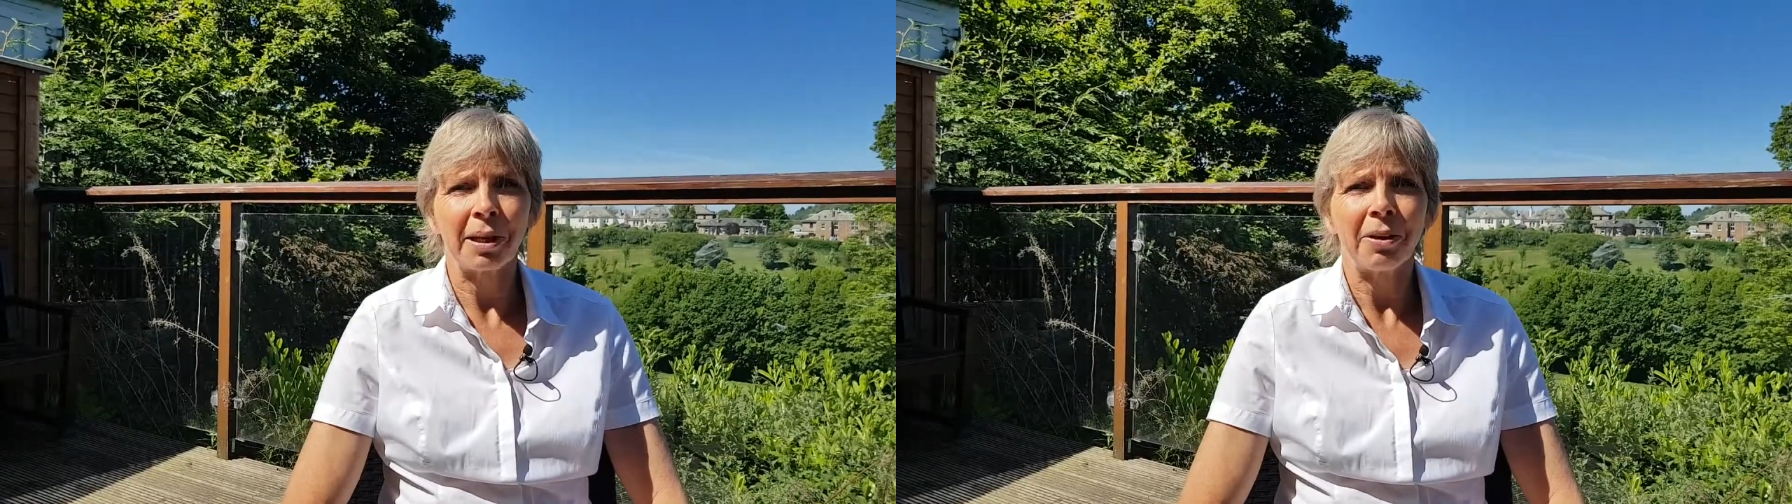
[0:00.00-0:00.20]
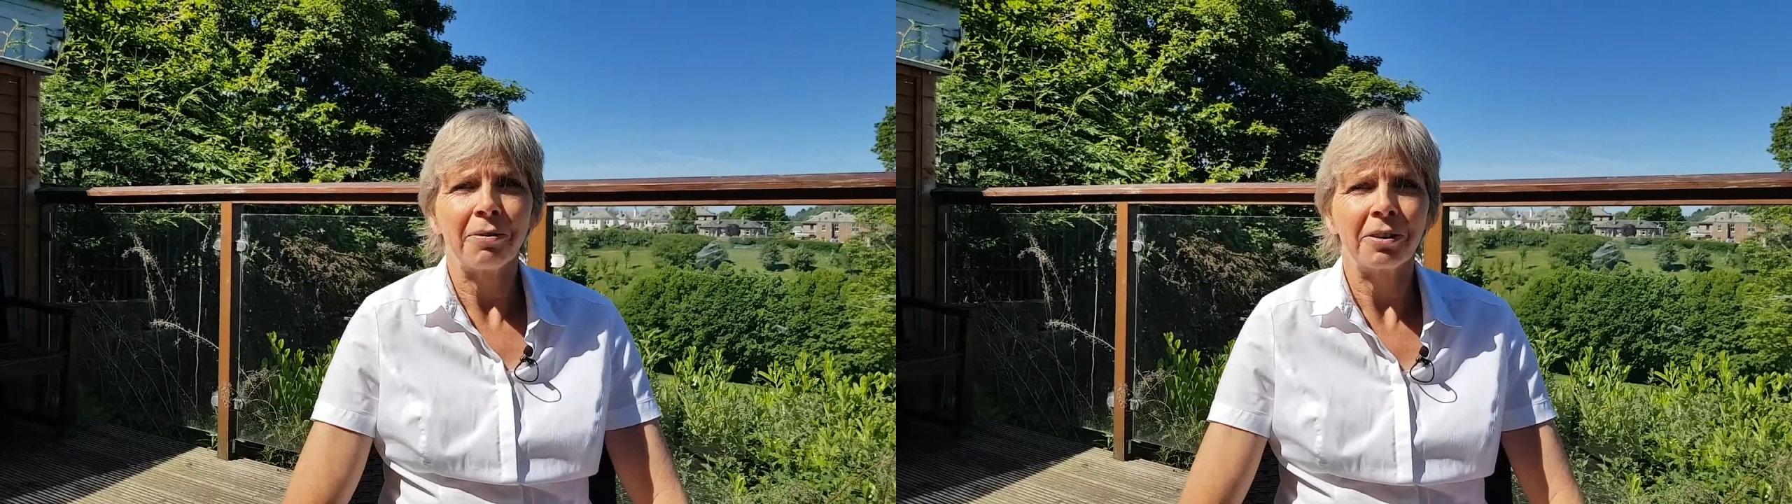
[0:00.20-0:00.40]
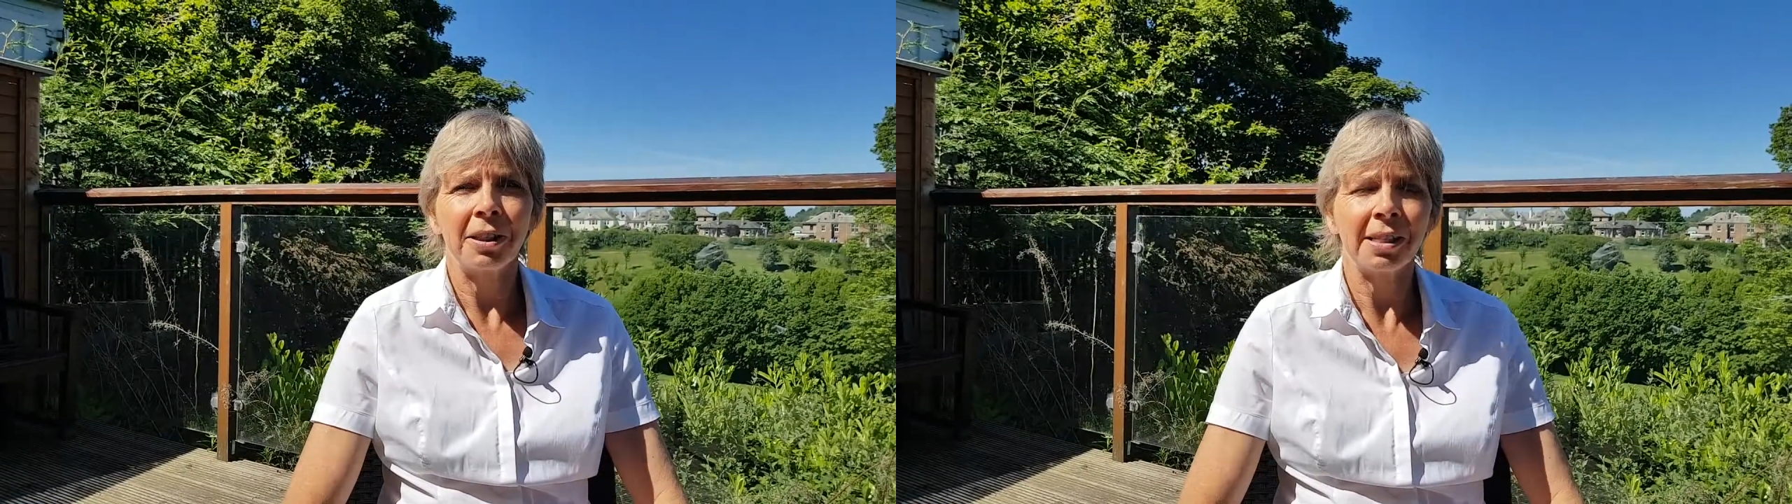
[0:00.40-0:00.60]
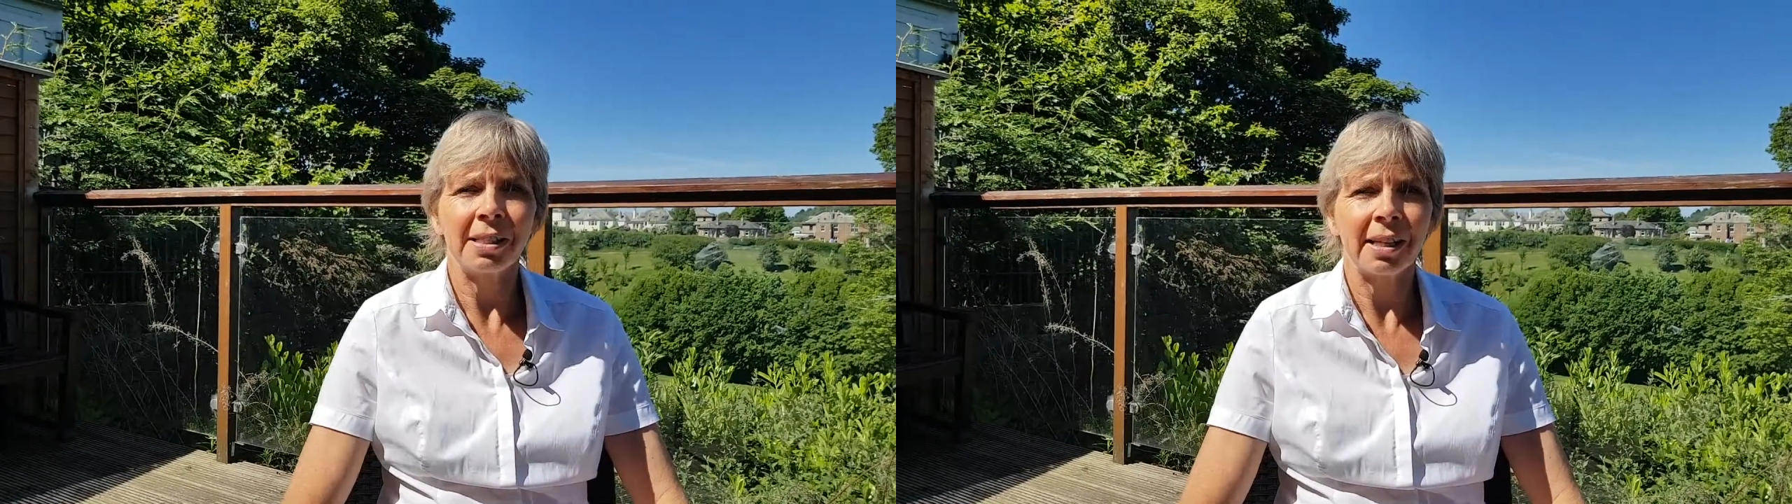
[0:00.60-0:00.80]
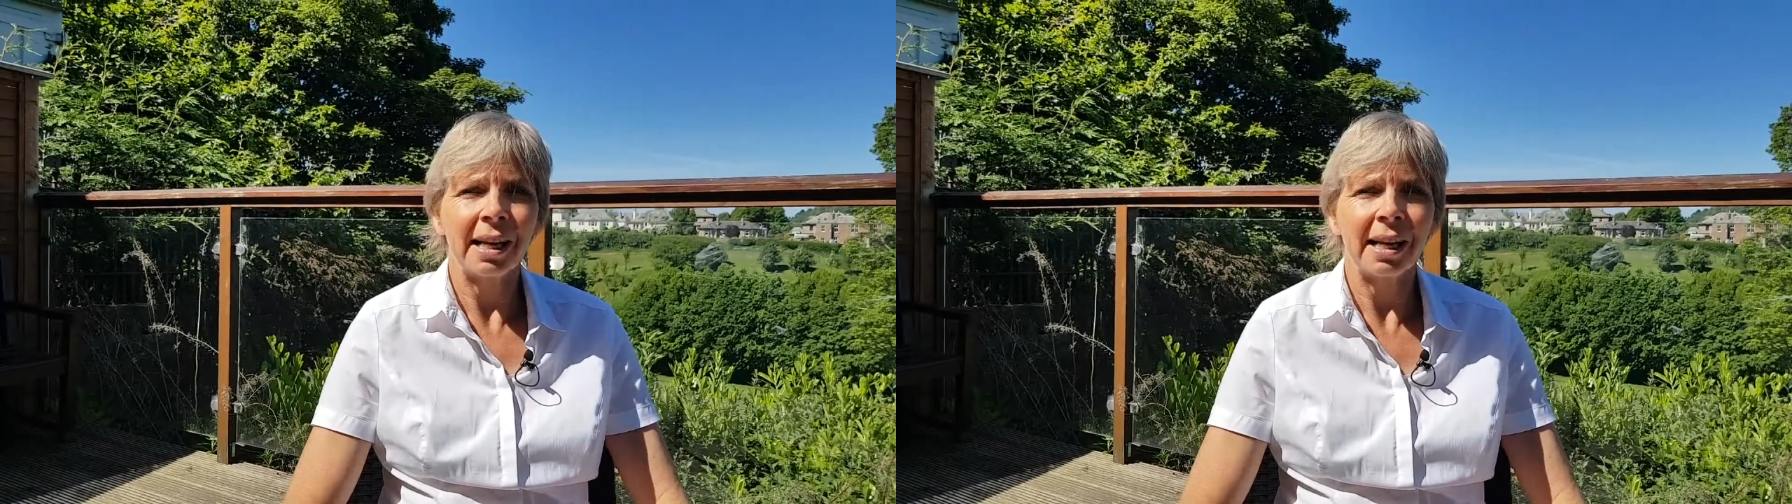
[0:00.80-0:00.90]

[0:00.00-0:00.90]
they often consider